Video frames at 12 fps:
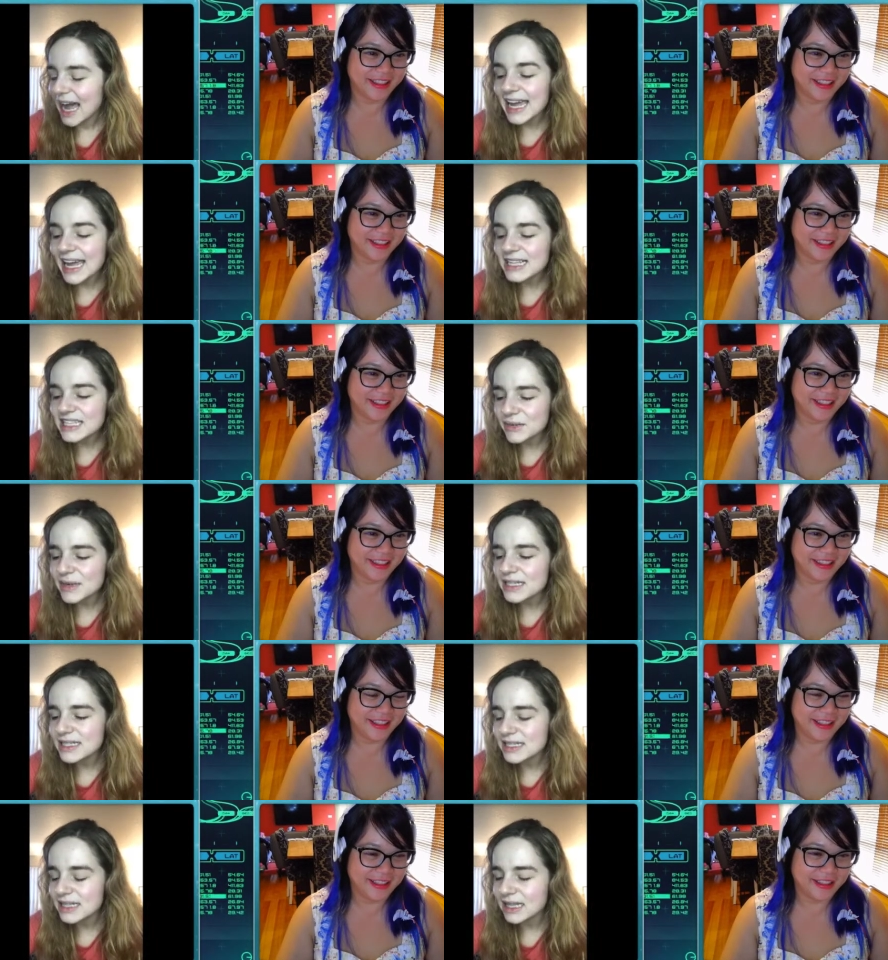Speaker 1: I guess it
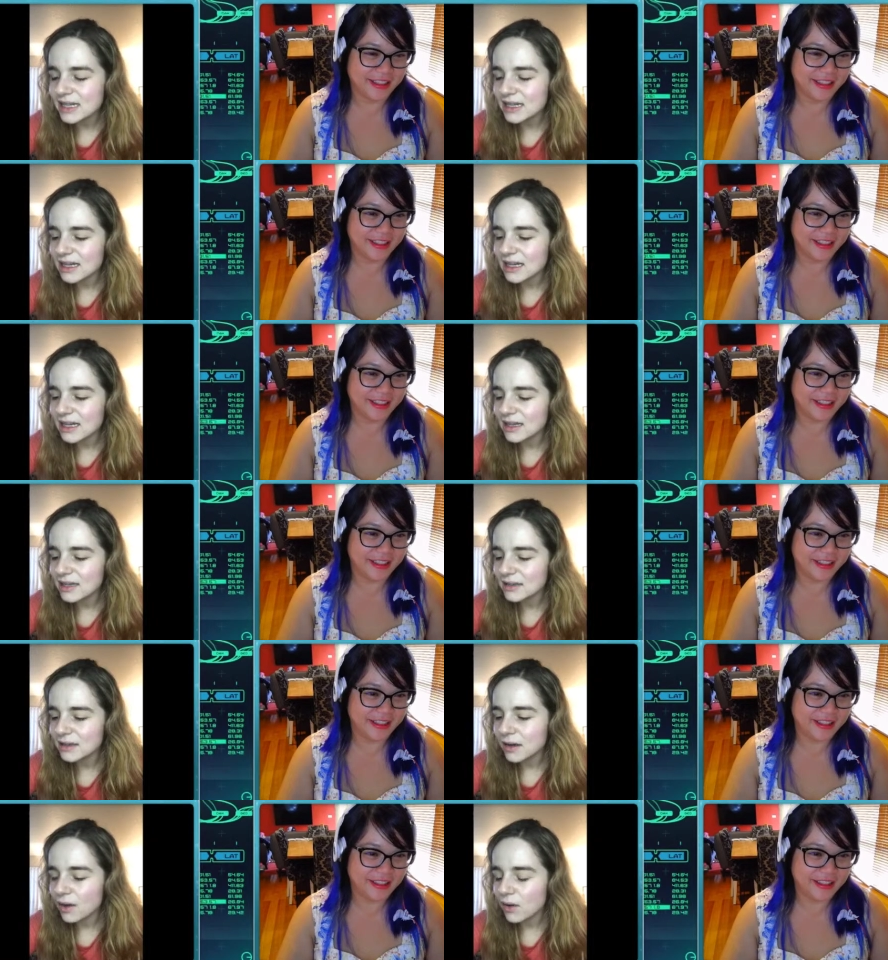was the
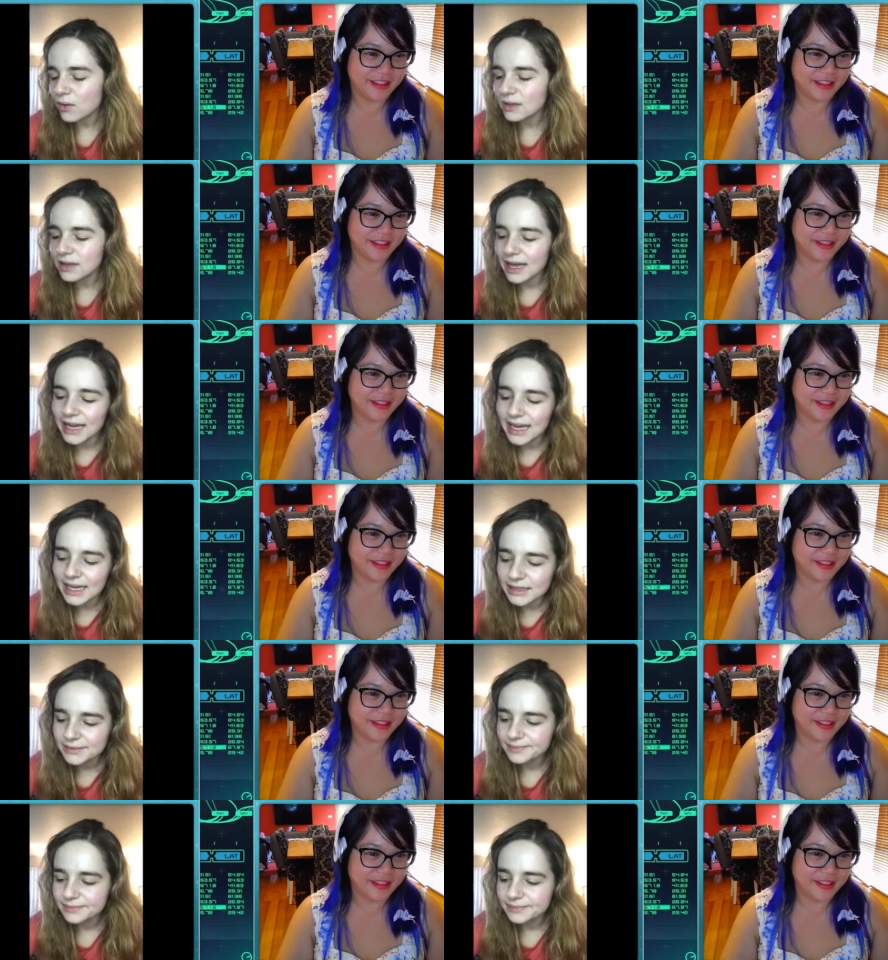whole like.